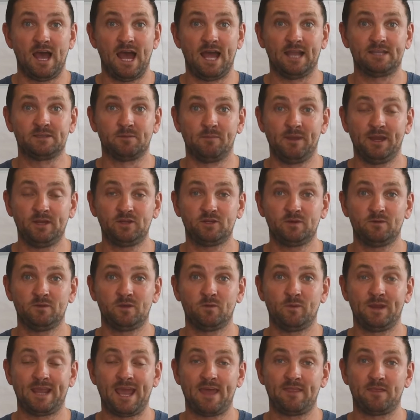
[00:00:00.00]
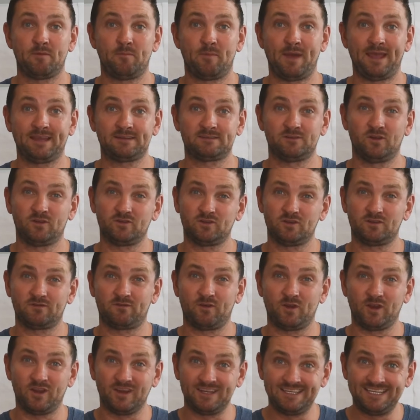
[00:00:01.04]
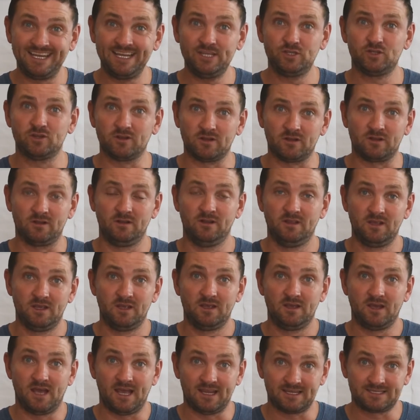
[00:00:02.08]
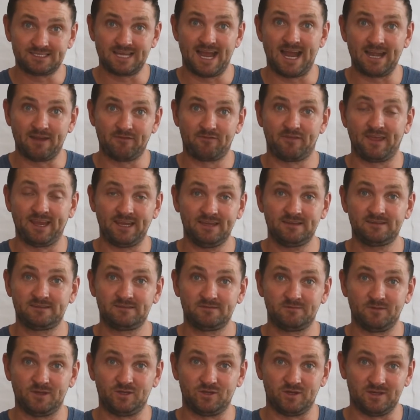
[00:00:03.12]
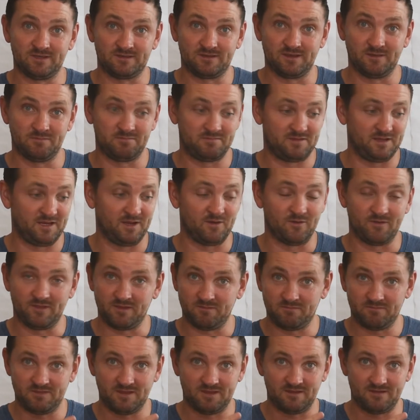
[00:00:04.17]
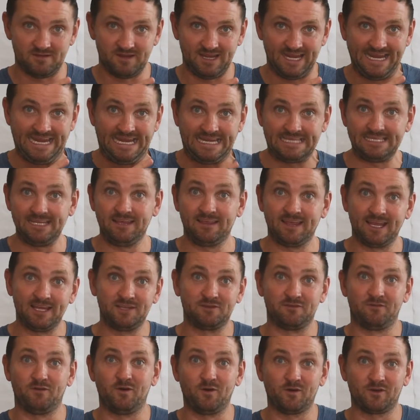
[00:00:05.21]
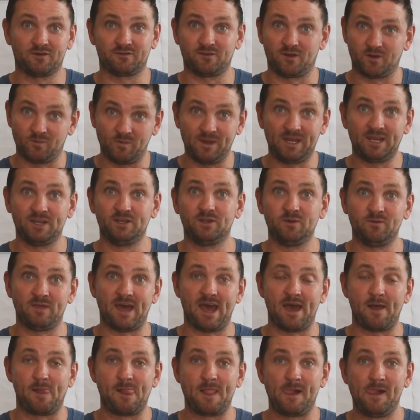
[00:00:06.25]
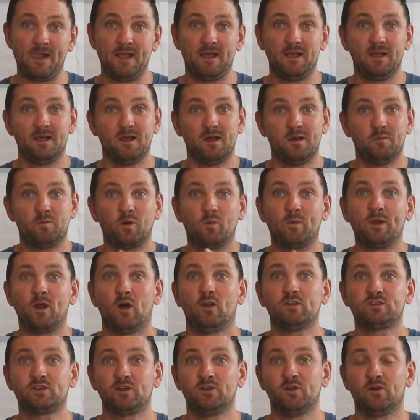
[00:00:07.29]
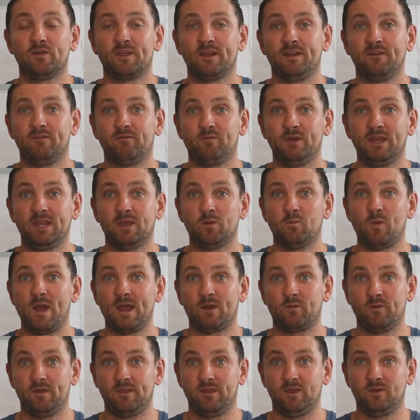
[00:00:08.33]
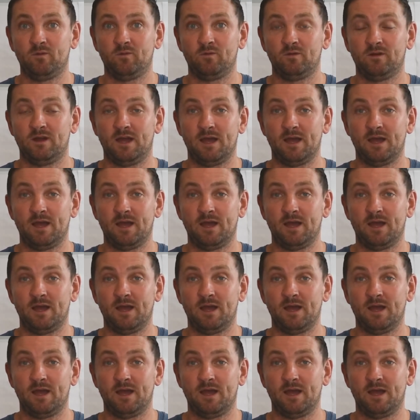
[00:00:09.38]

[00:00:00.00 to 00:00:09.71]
to make sure that we get the best, not just for your digital side of things, which is the easy thing to focus on, and we can do that. But we also know that if we can work with you